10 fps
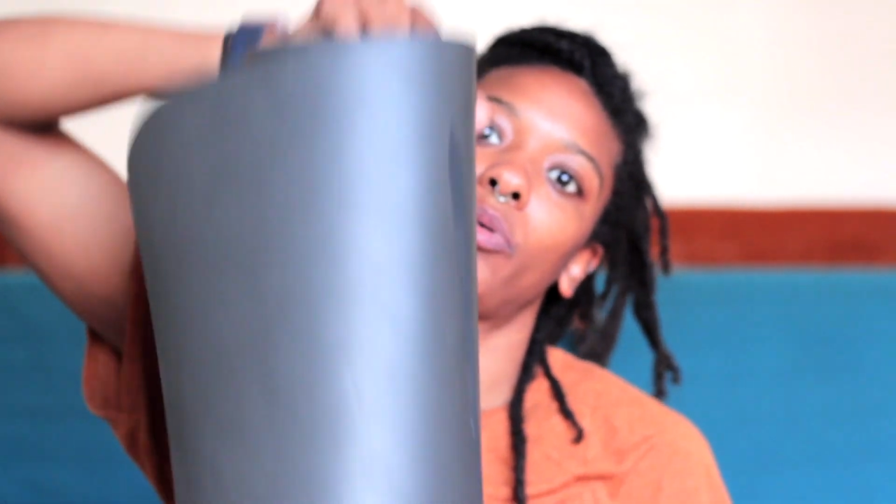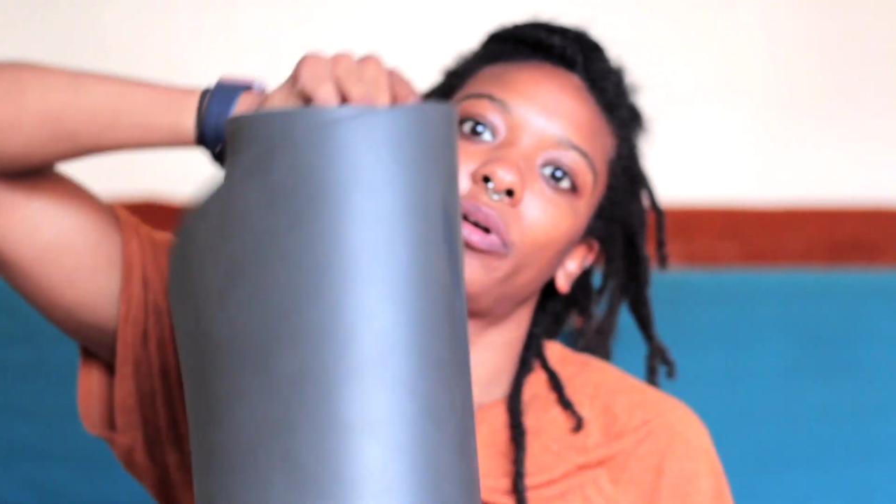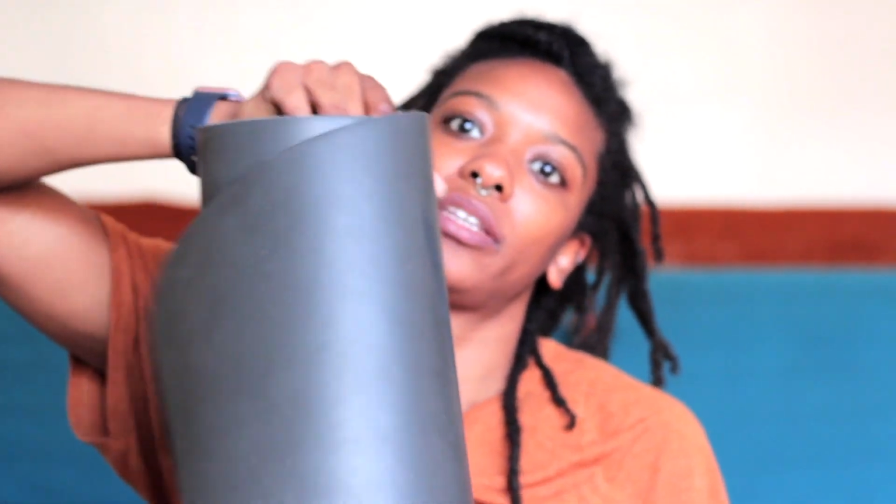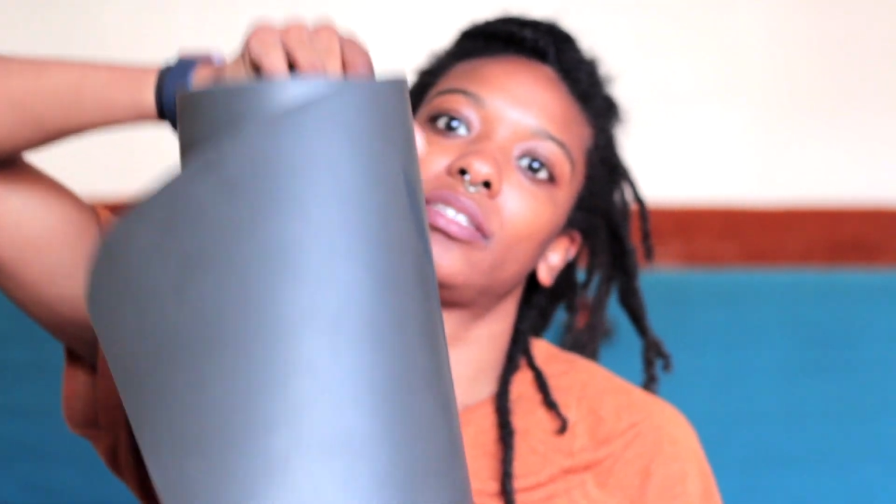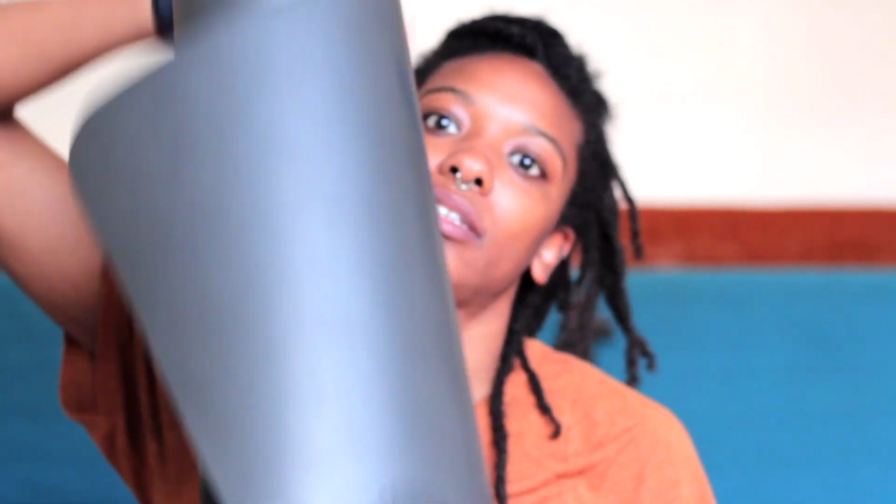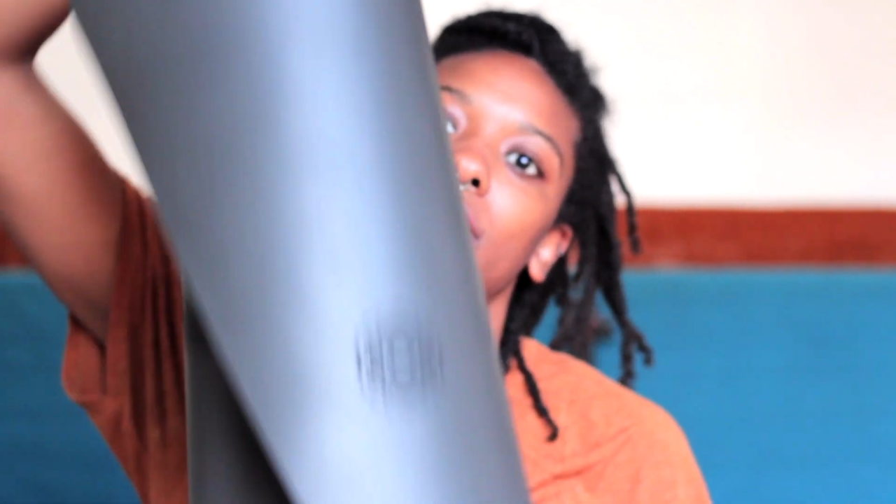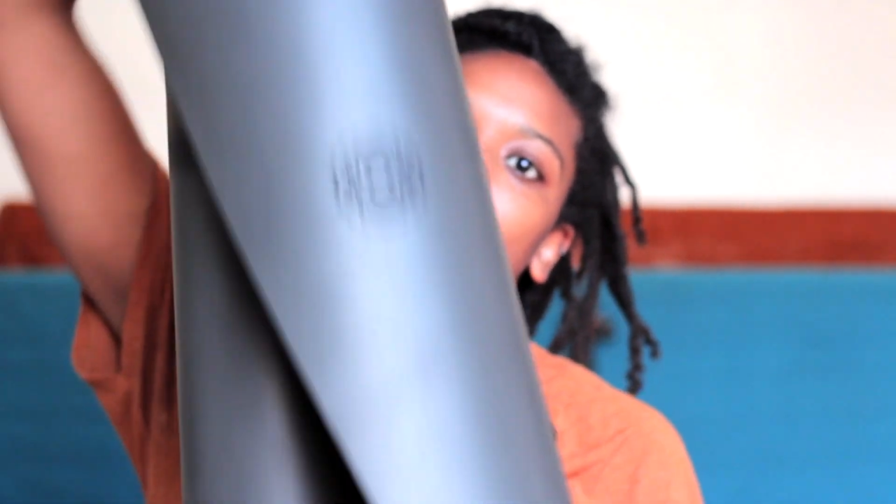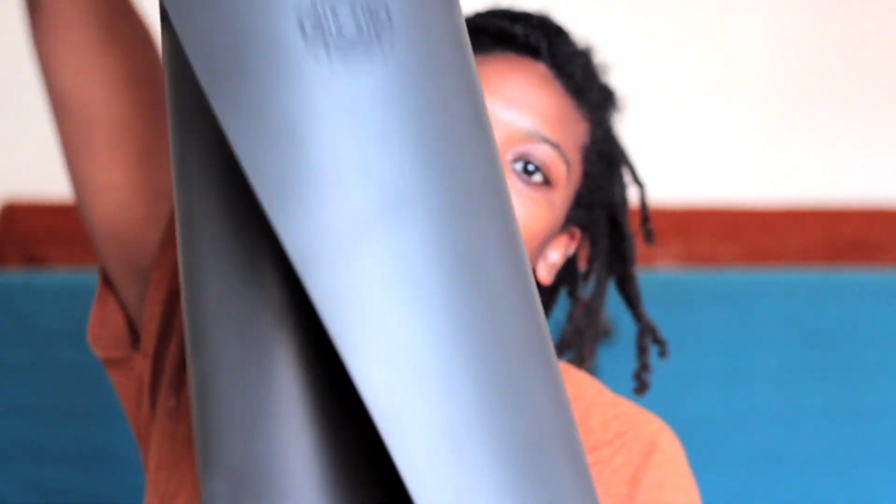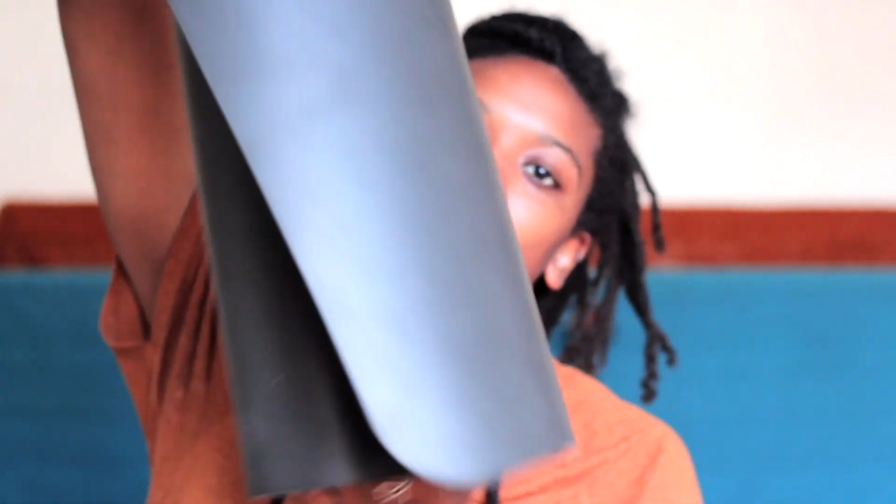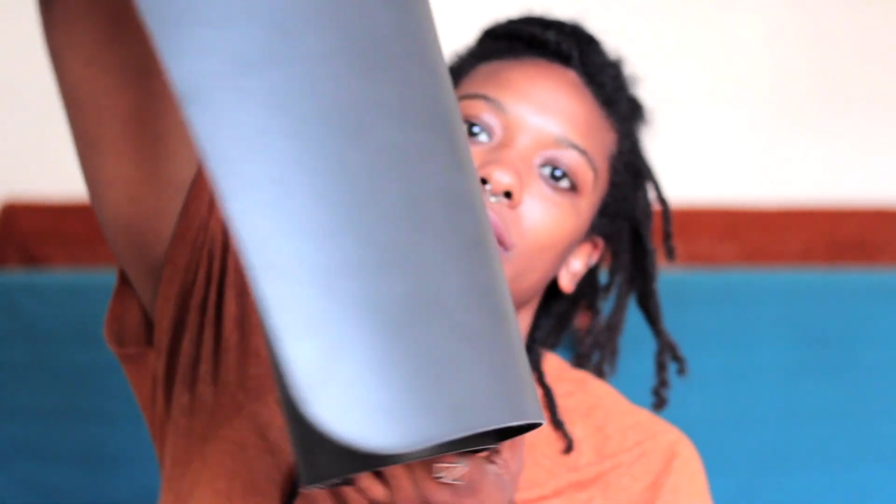Point
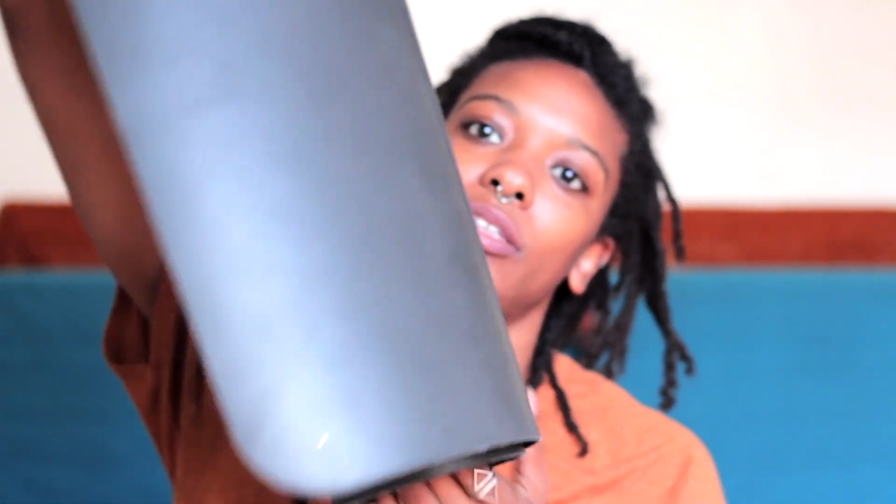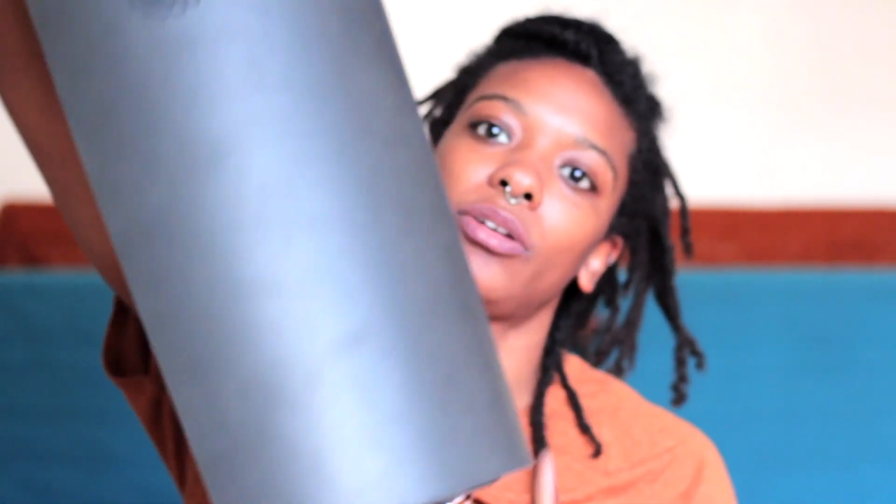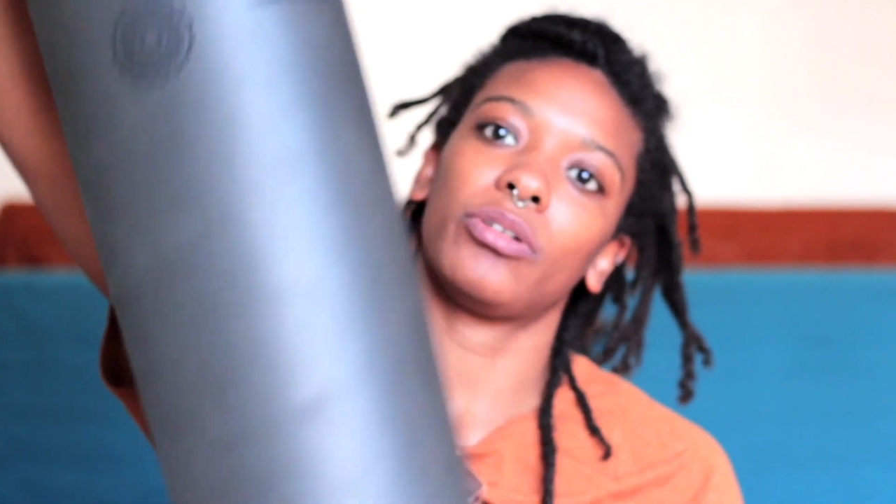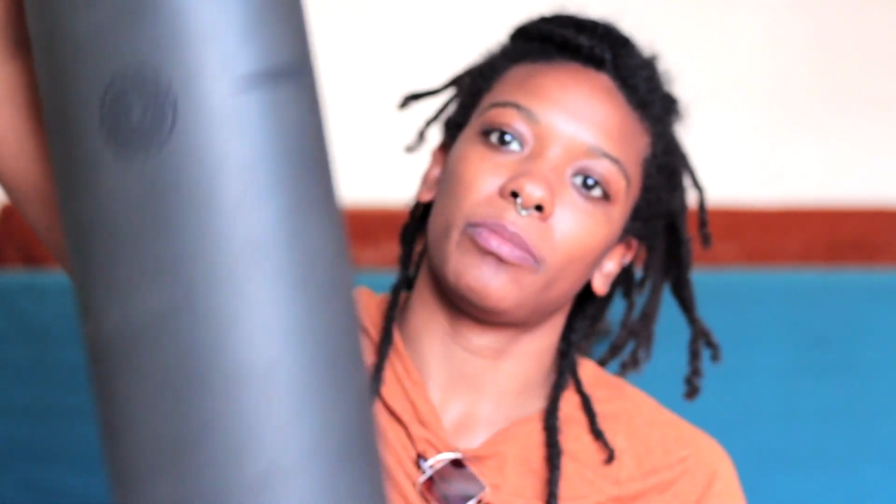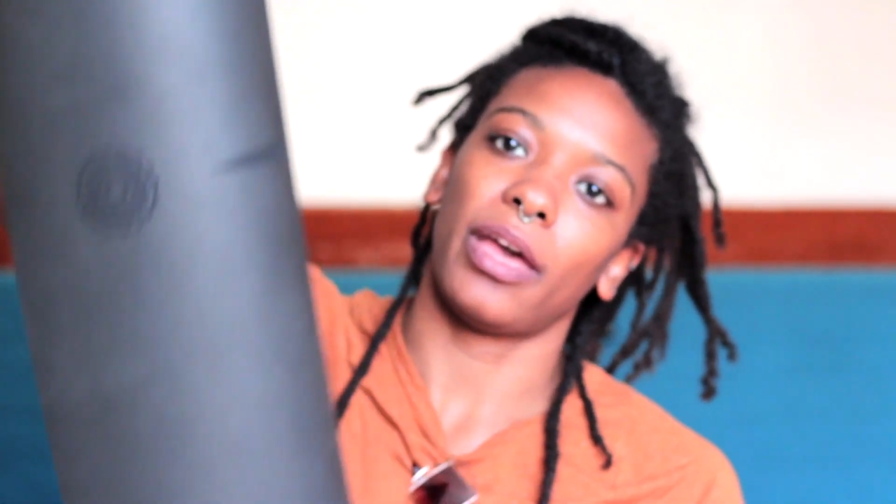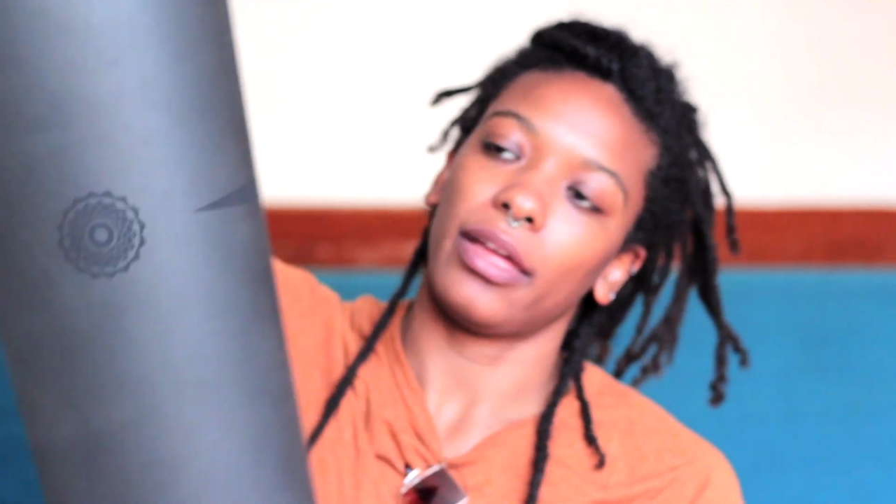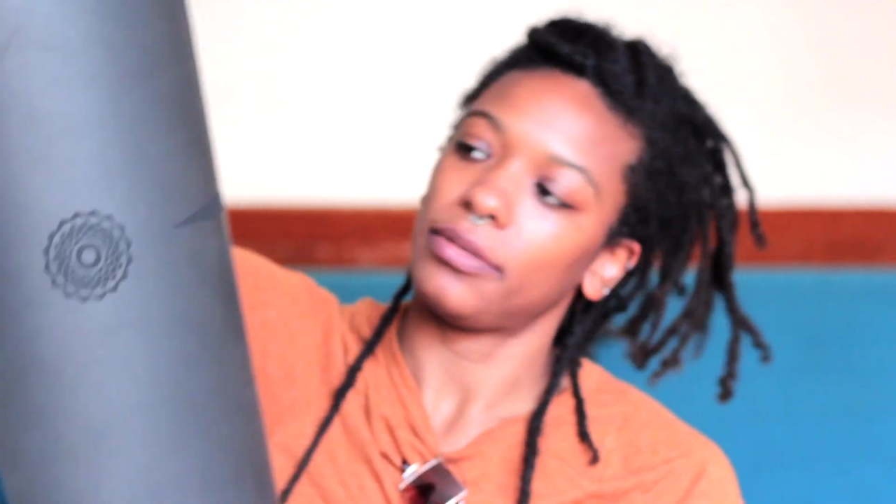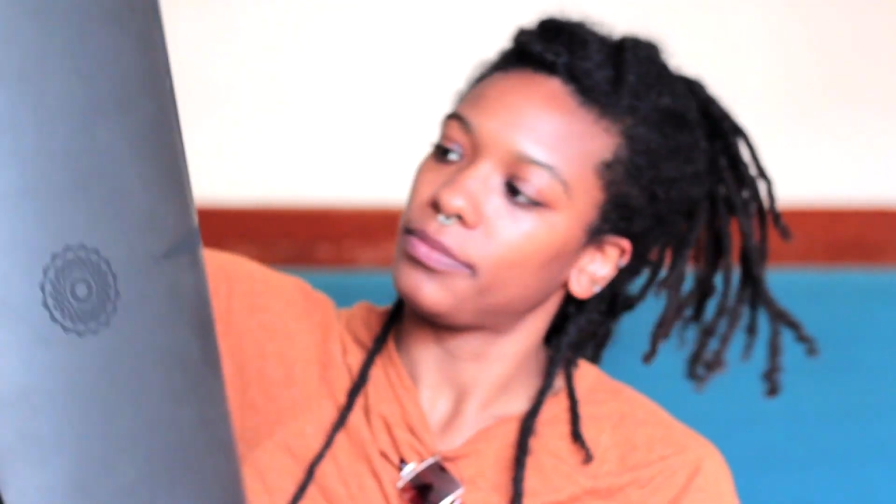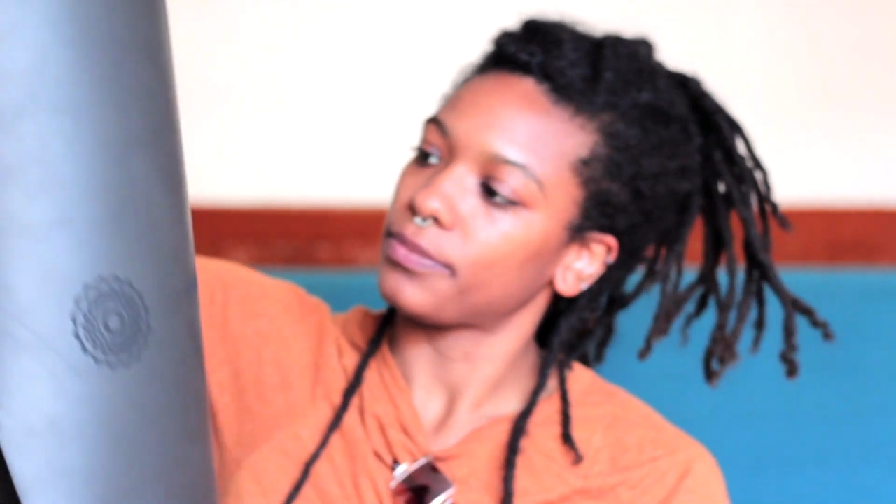yoga mat.